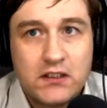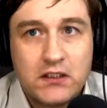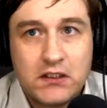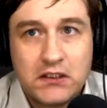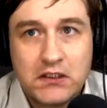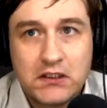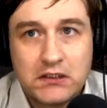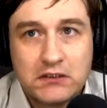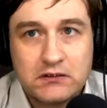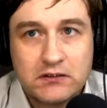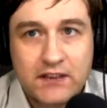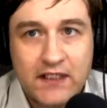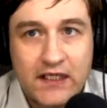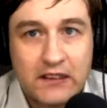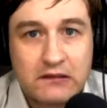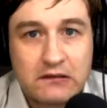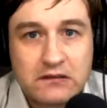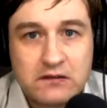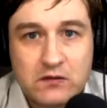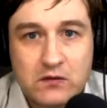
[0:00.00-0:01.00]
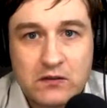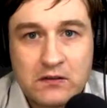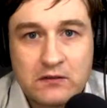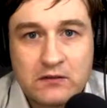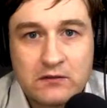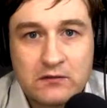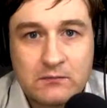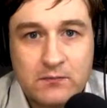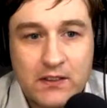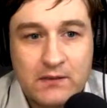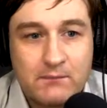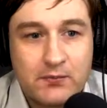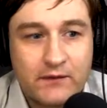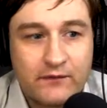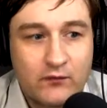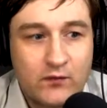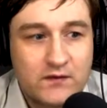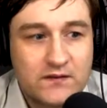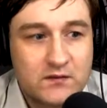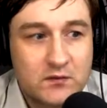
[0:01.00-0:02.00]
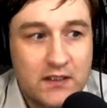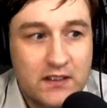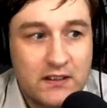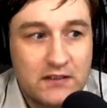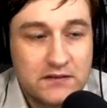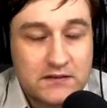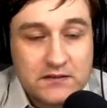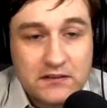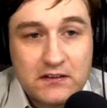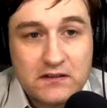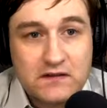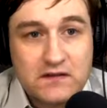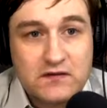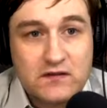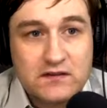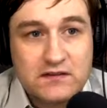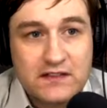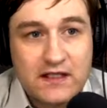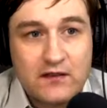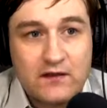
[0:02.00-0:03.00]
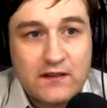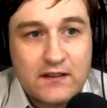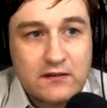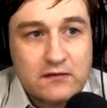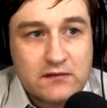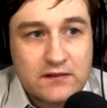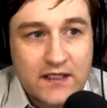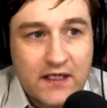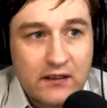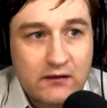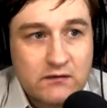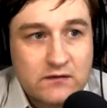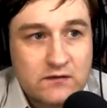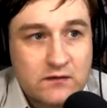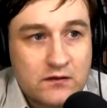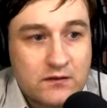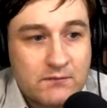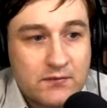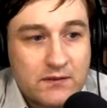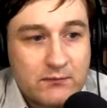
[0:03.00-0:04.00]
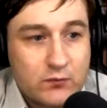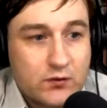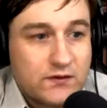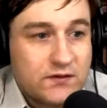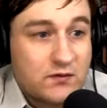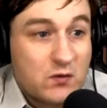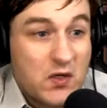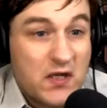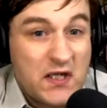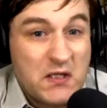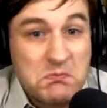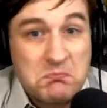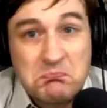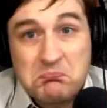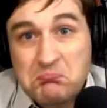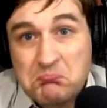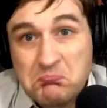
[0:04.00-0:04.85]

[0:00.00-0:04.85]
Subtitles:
You get a little canker sore and a little bump every once in a while, and as long as you can tolerate a little canker sore and a bump once in a while.